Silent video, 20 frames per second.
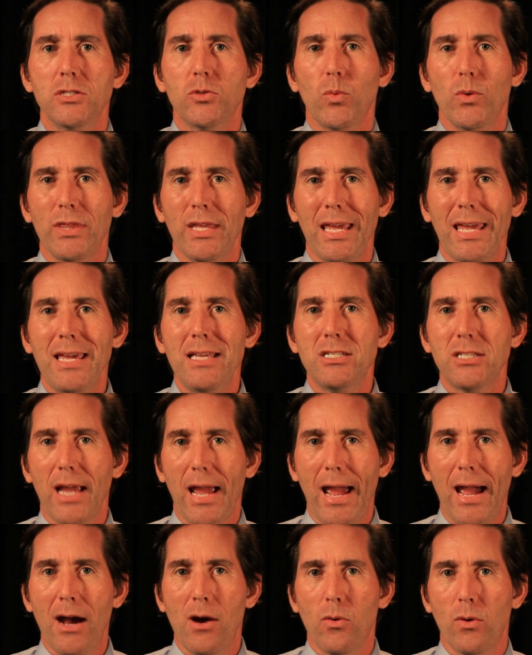with each
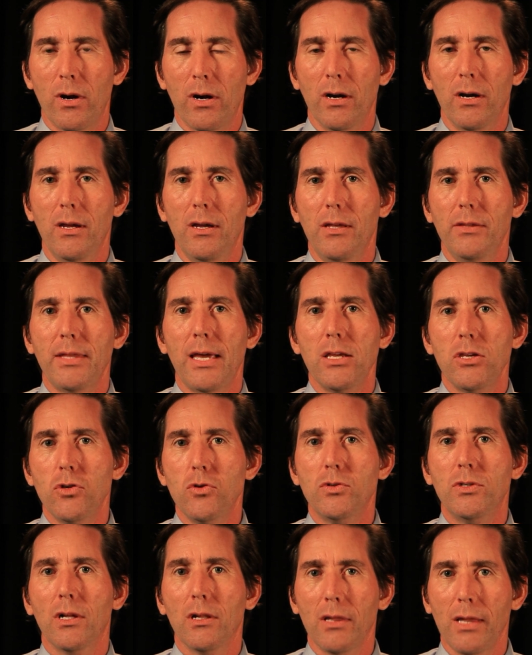hour that you
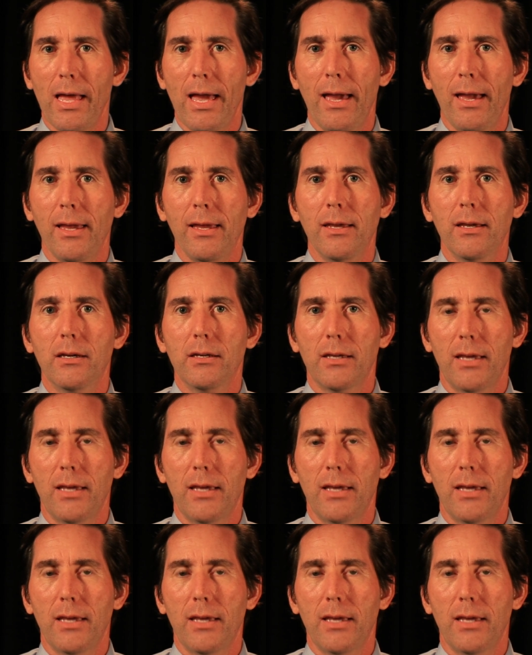delay